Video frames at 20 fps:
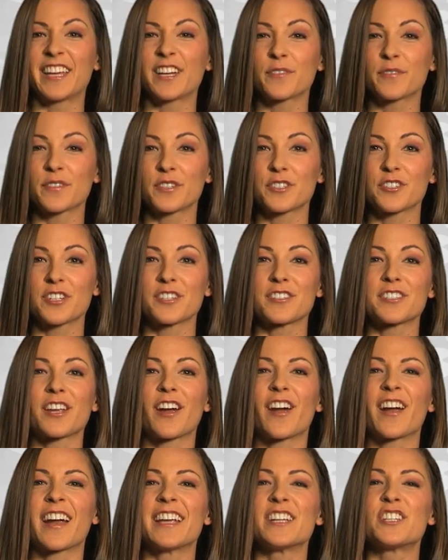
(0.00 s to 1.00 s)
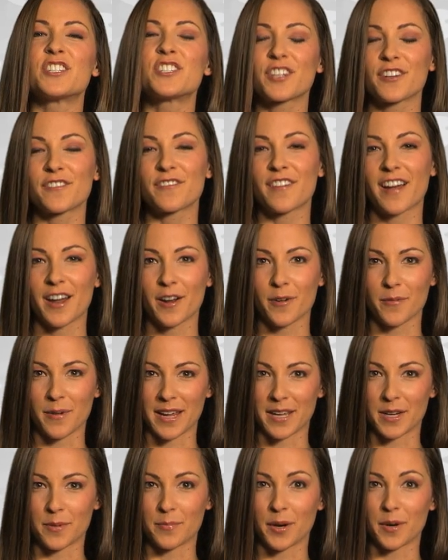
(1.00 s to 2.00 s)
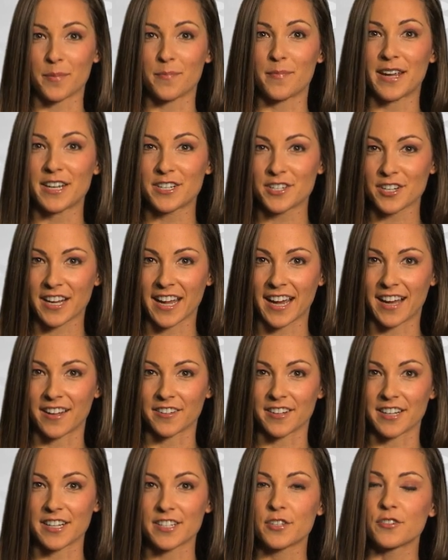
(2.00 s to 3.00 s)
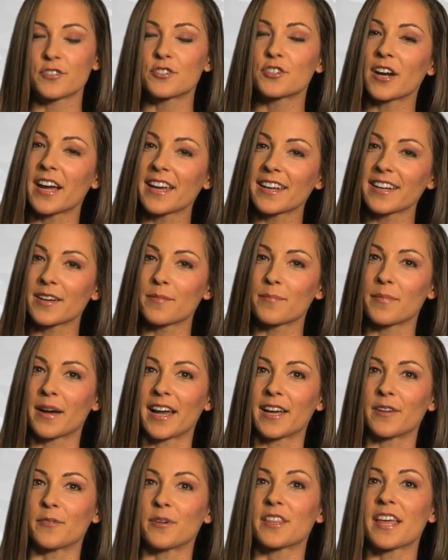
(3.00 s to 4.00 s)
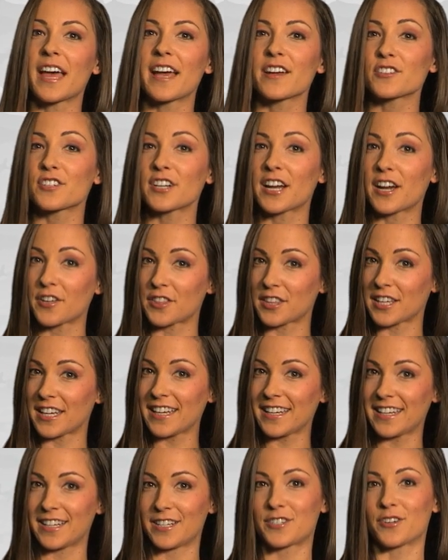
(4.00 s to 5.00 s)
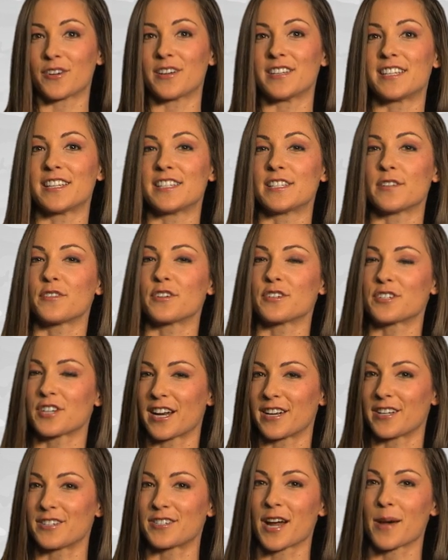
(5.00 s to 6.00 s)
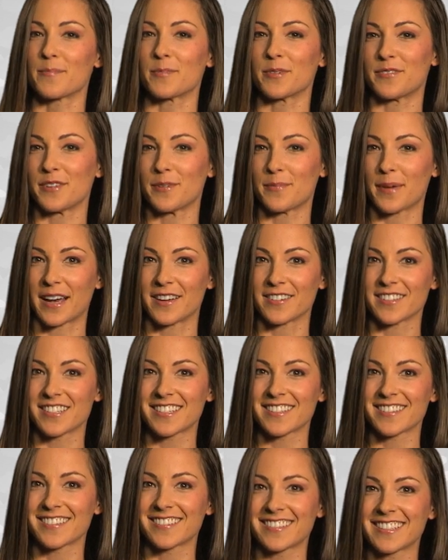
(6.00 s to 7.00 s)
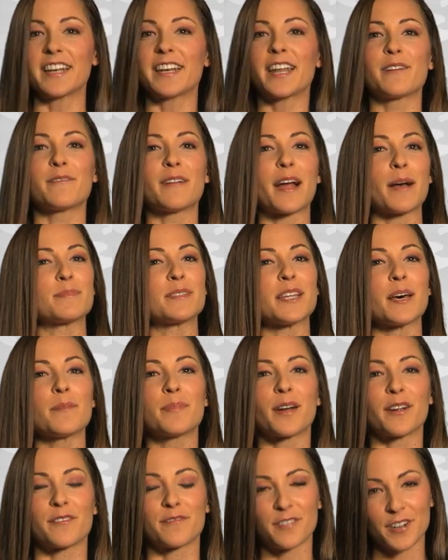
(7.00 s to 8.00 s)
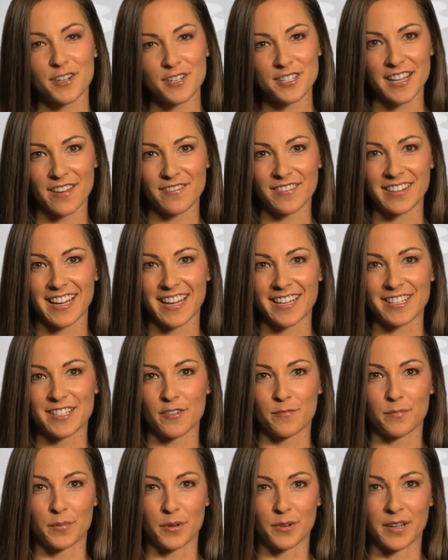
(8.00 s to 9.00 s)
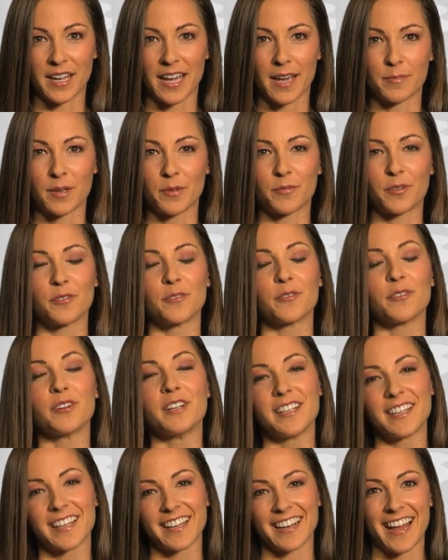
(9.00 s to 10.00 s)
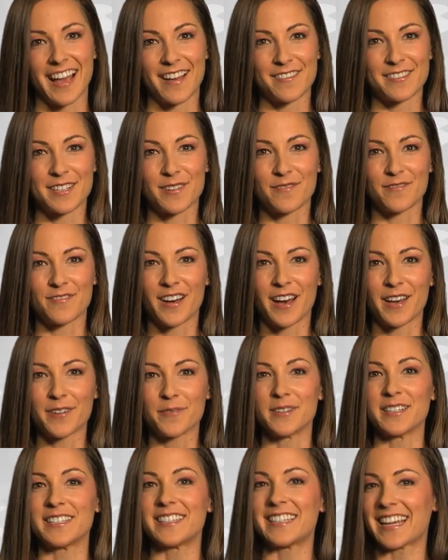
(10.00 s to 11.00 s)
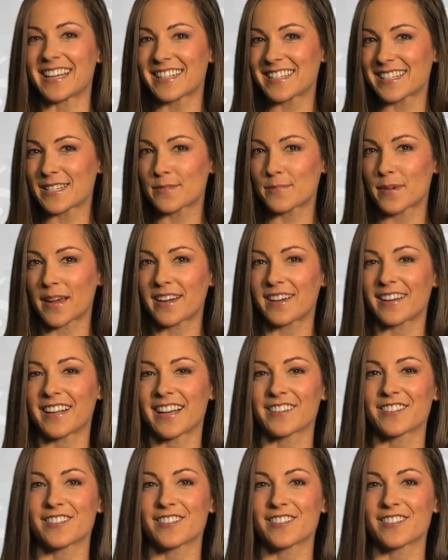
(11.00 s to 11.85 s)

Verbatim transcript: Interval drills are a surefire way to burn major calories, so try to combine with extra healthy eating choices if you're trying to drop a few pounds. Sunday wraps up our first seven days of boot camp, and we're really gonna have some fun with dance inspired